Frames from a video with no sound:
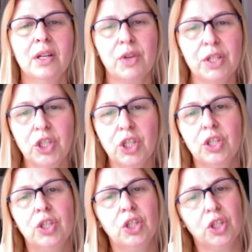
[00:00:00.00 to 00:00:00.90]

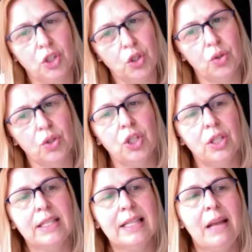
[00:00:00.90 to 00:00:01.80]
Christian, Jewish, and
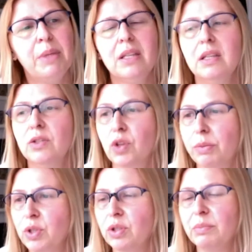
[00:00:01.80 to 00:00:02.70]
Islamic
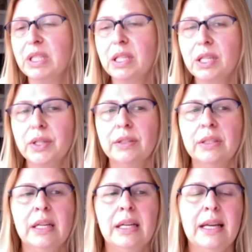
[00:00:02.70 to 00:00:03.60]
inscriptional material.
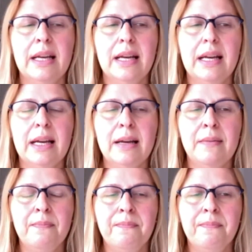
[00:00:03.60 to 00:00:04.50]

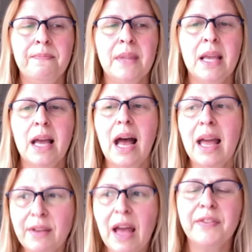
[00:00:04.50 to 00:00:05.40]

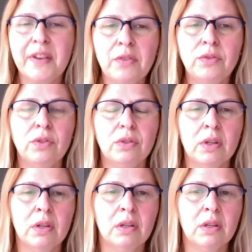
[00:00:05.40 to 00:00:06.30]
I found
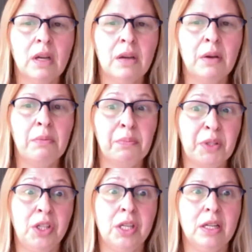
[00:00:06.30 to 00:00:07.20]

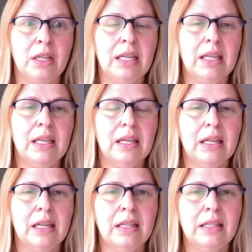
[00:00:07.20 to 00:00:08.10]
particularly
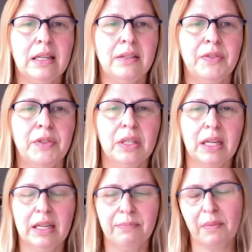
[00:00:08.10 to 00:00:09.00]

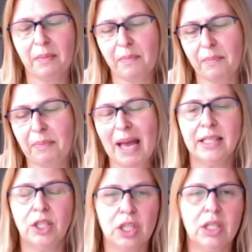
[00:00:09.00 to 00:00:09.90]
insightful
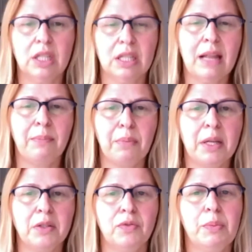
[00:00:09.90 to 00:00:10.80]
passages and
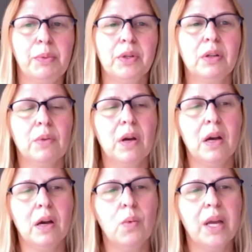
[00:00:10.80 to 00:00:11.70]
parts of the book
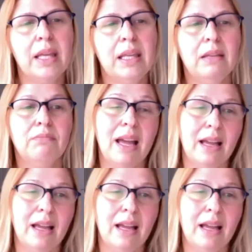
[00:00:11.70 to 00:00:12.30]
where he